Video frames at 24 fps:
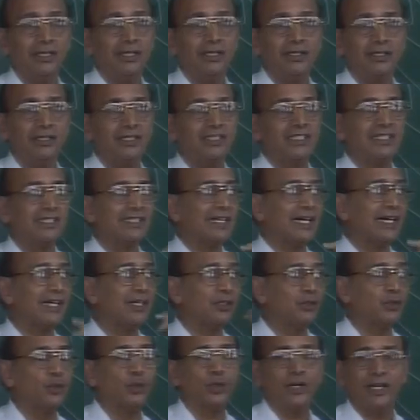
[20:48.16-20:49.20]
This is
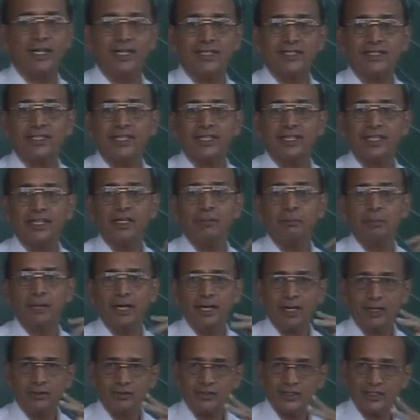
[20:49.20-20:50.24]
as good as taking a
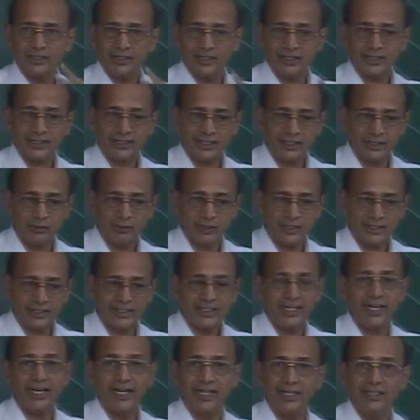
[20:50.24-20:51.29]
pair of scissors in one's
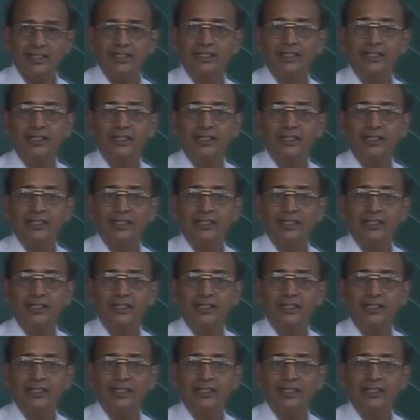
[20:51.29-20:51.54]
hand.